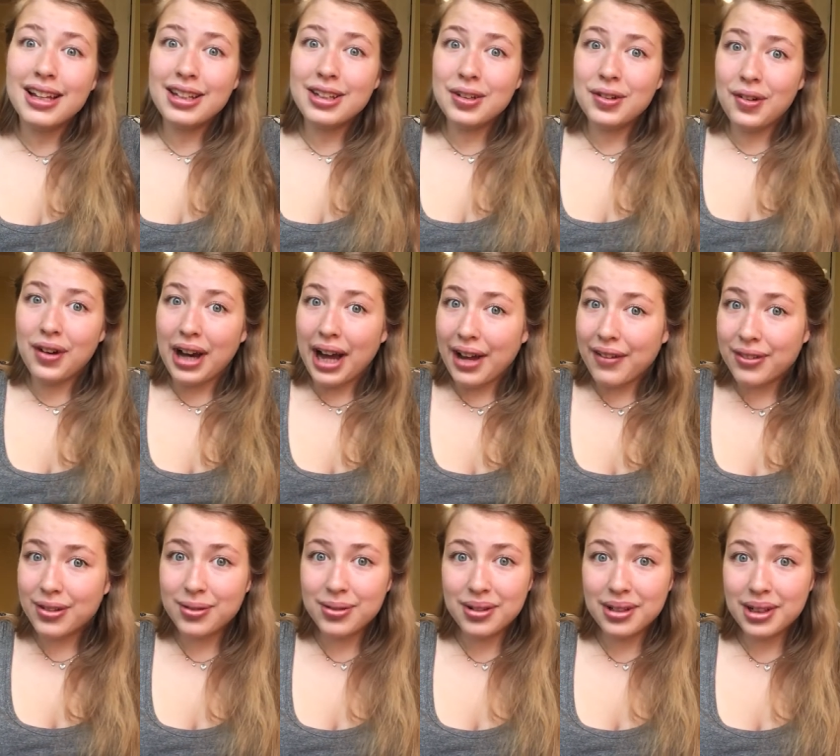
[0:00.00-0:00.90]
you don't have
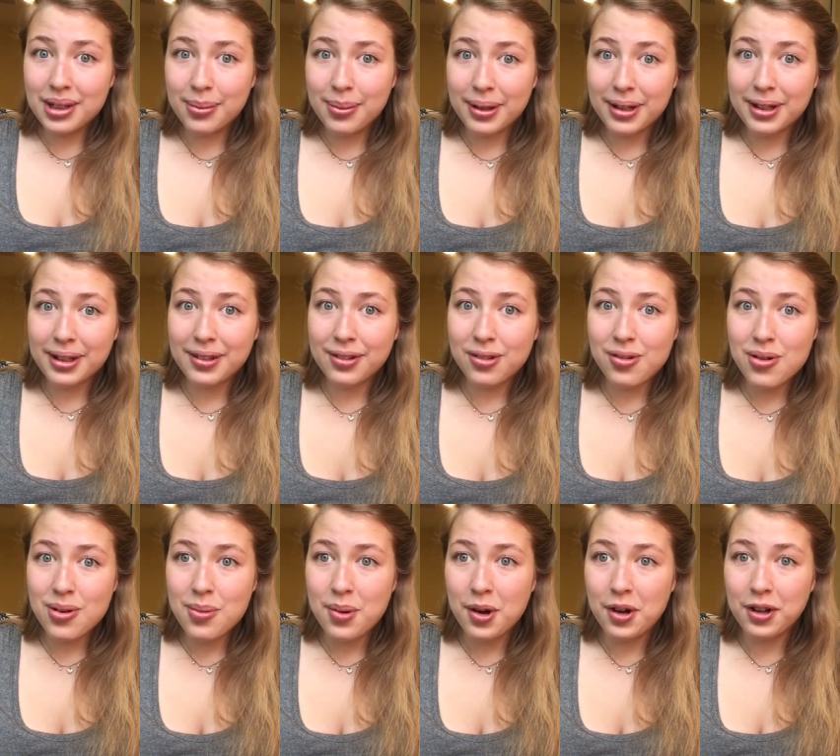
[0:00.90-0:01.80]
to worry about
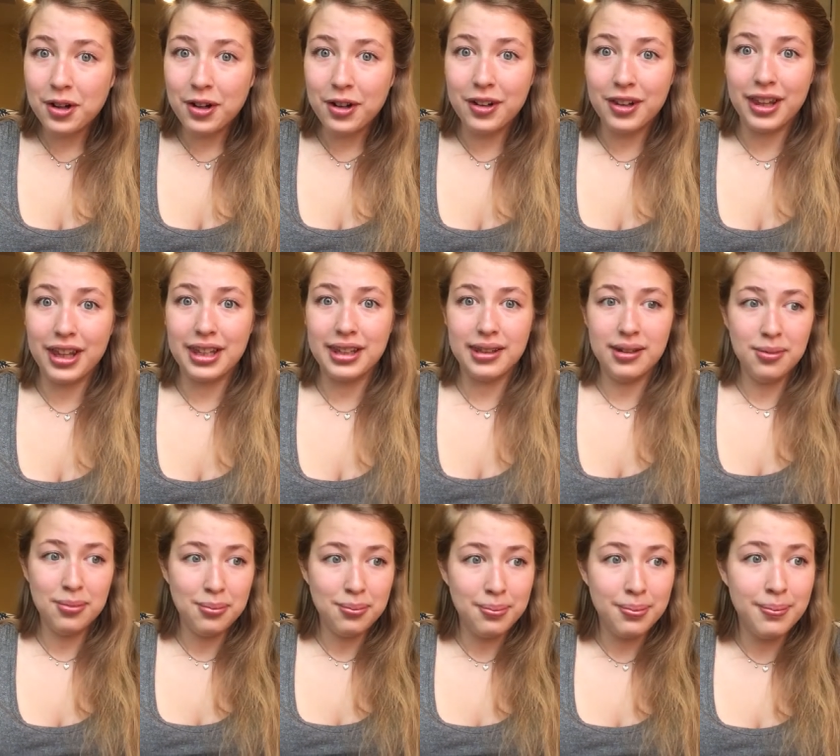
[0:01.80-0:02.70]
extreme hunger. Like
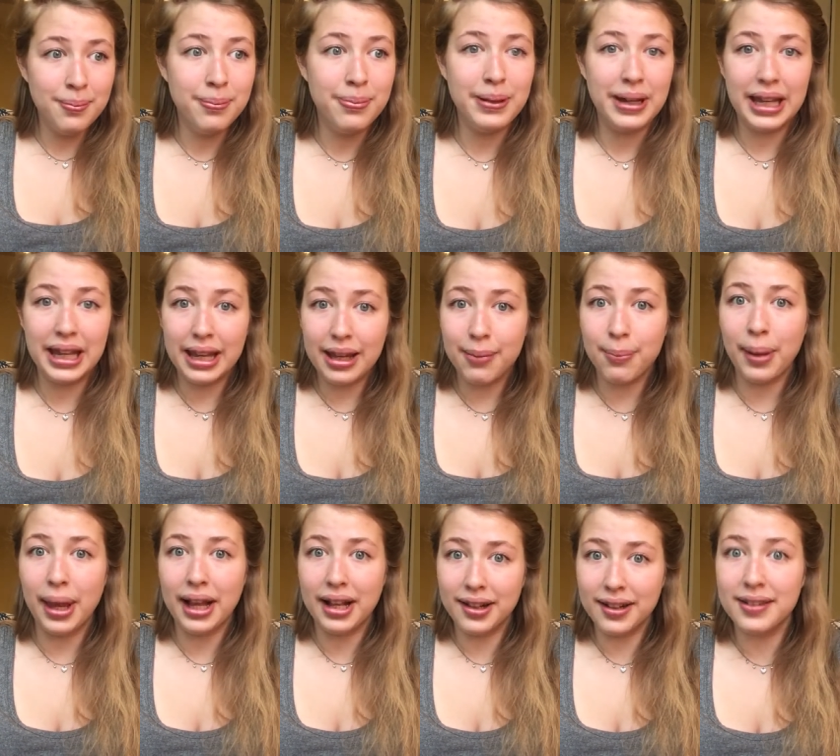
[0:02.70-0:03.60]
you
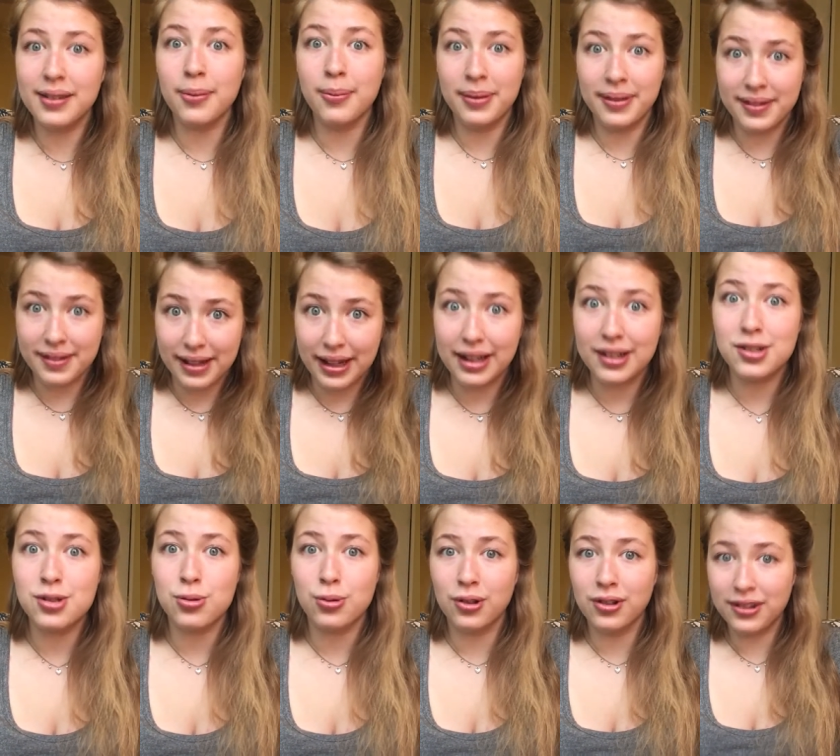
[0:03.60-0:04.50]
make a
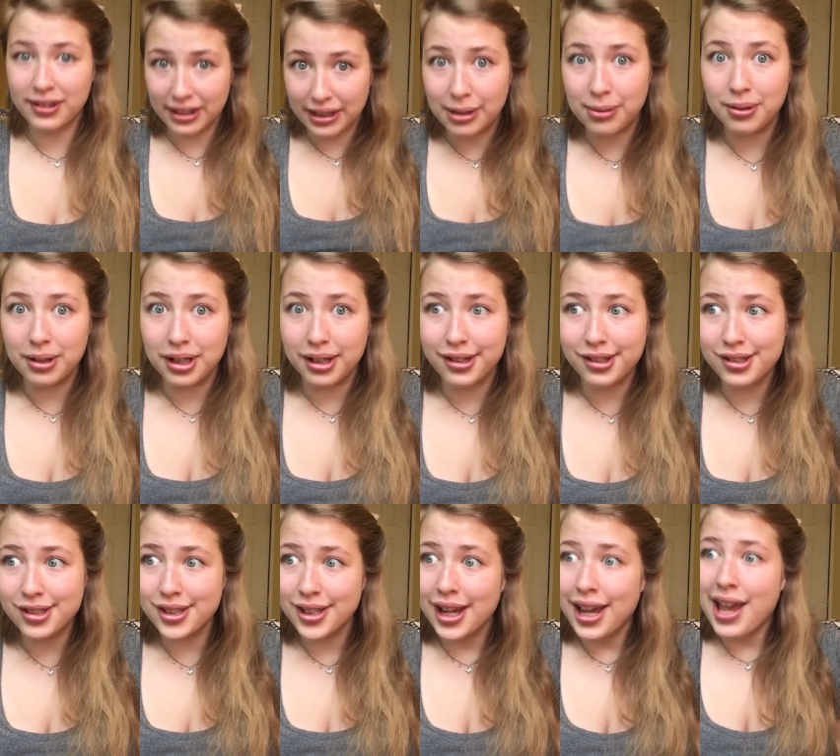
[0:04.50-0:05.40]
substantial
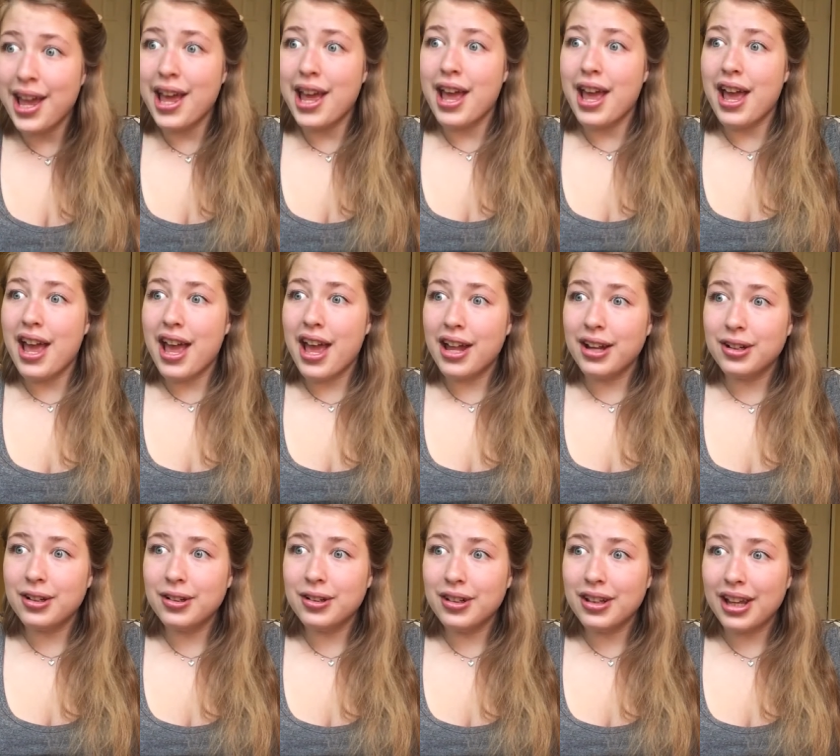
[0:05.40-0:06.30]
sandwich
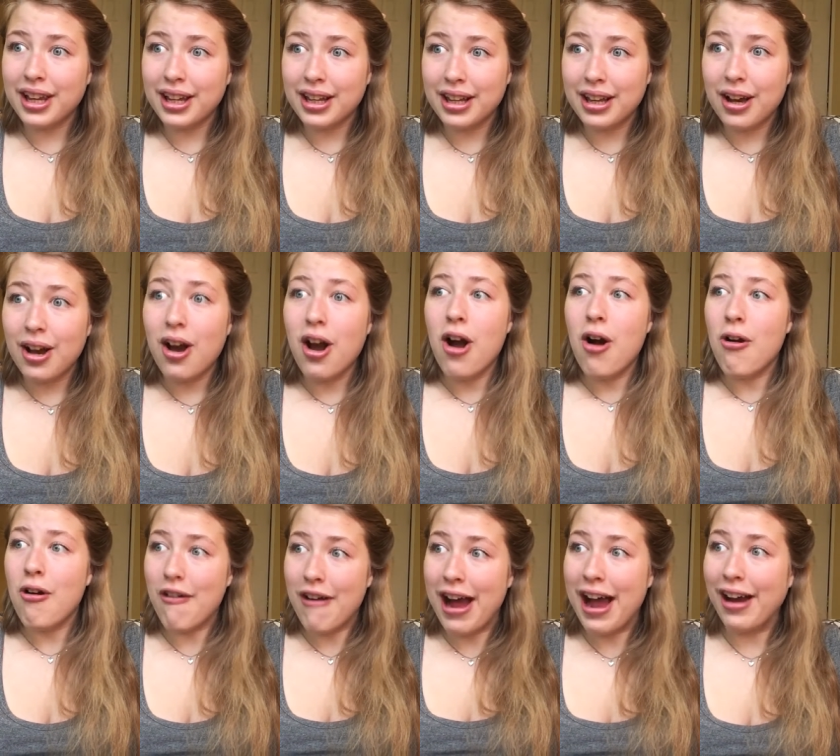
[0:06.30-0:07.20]
and you're like,
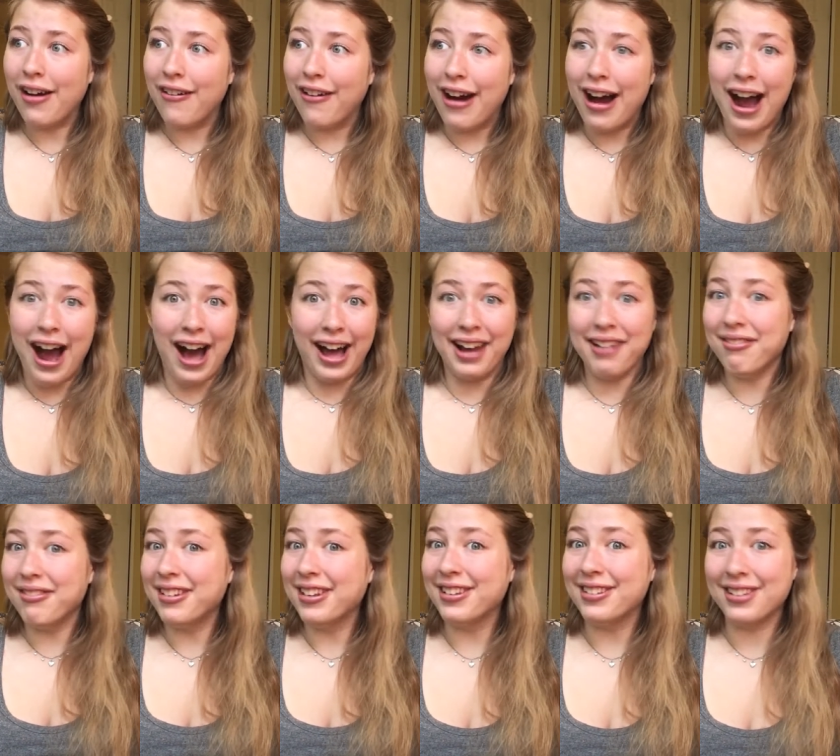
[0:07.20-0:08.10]
wow,
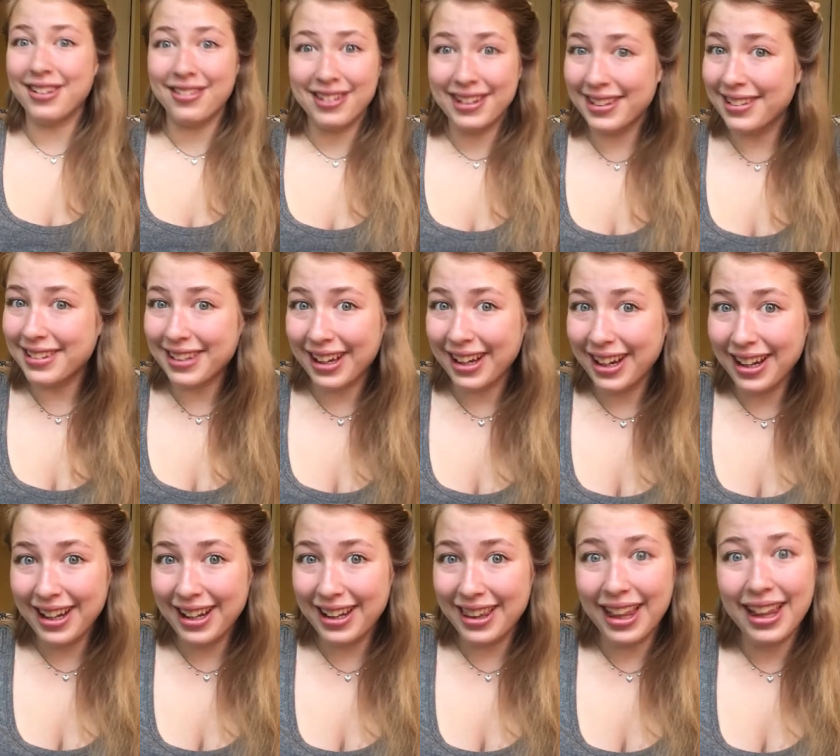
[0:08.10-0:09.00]
I'm so
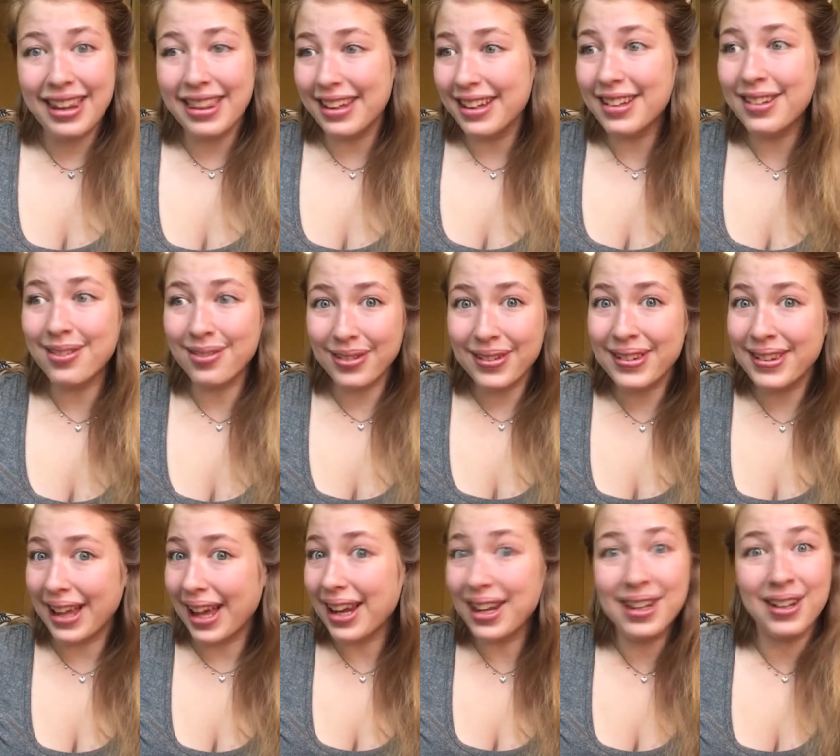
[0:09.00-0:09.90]
excited that this will
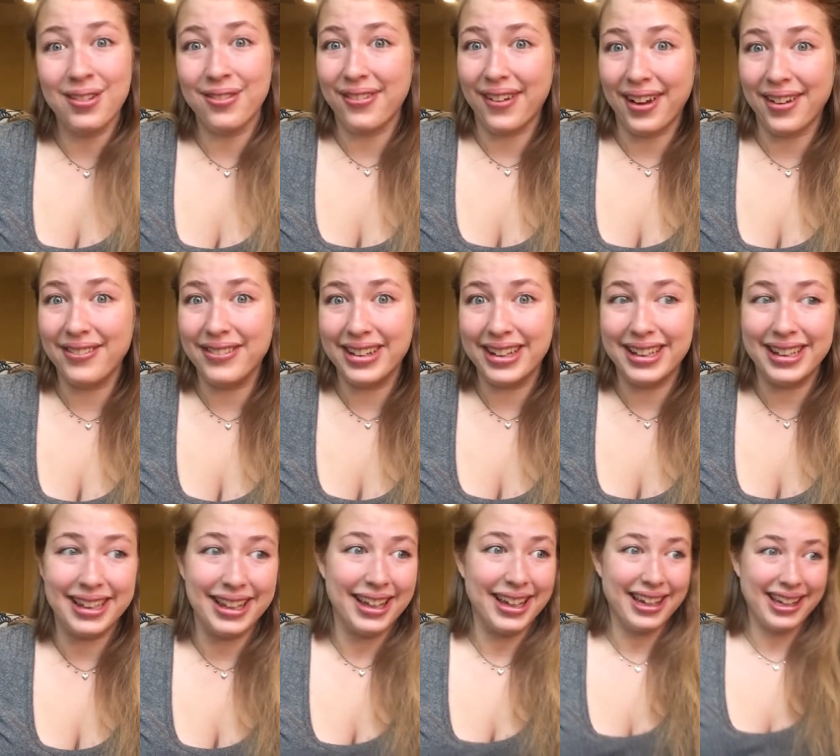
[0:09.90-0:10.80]
satisfy me.
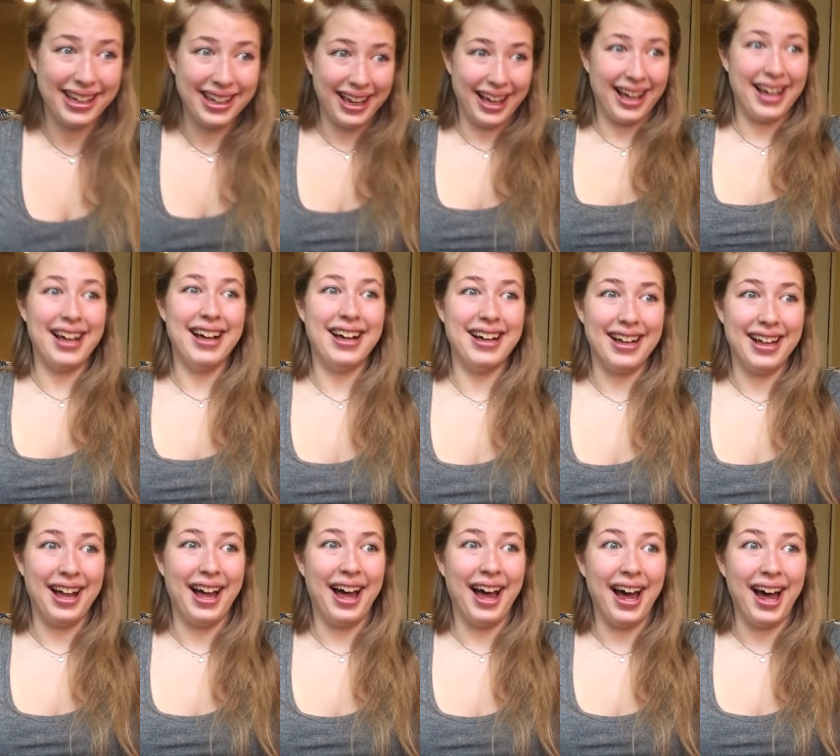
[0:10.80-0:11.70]
Like,
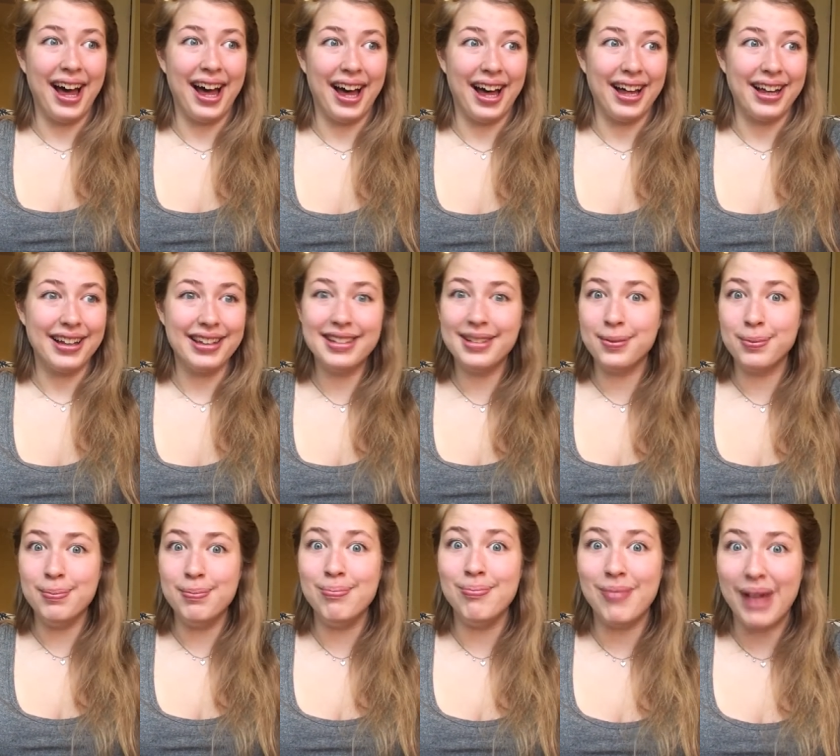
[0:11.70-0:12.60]
ah, it's
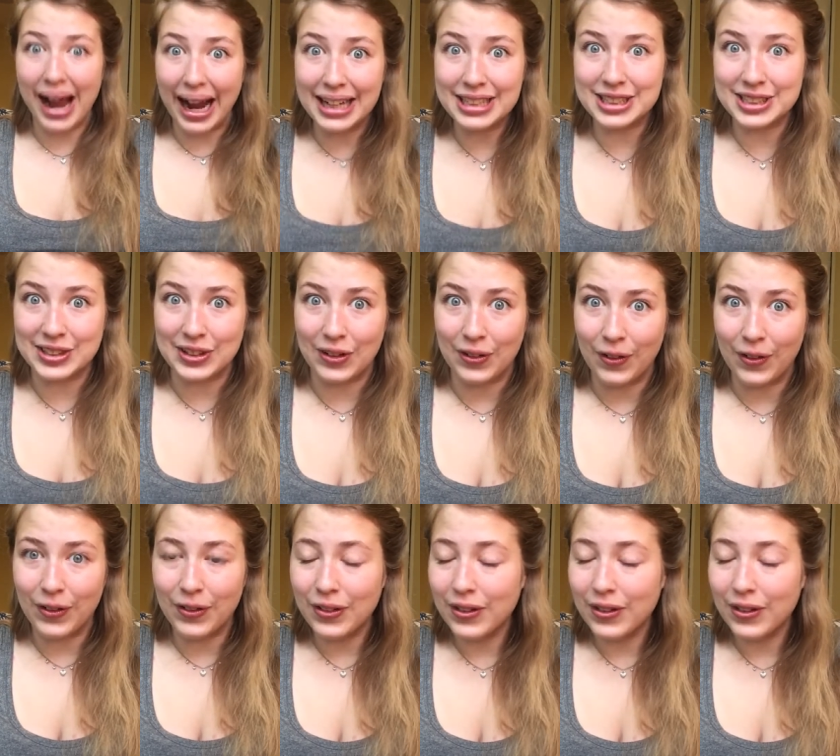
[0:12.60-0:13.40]
magical.